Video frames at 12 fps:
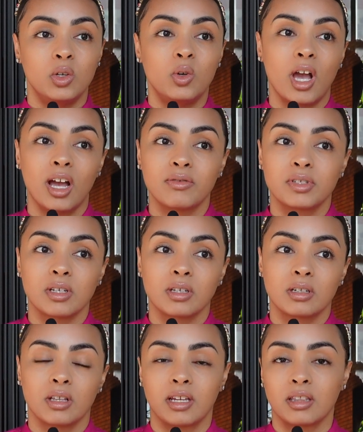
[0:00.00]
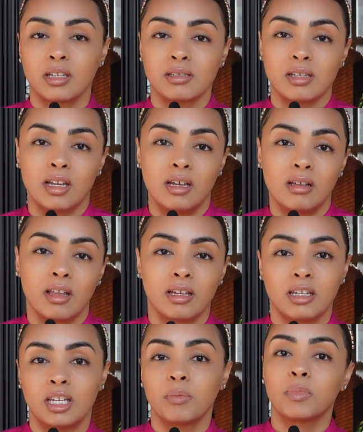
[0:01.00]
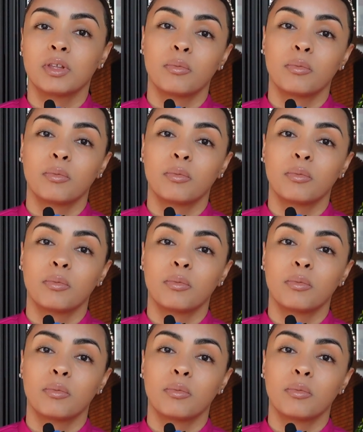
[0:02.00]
You have to, like they say, like keep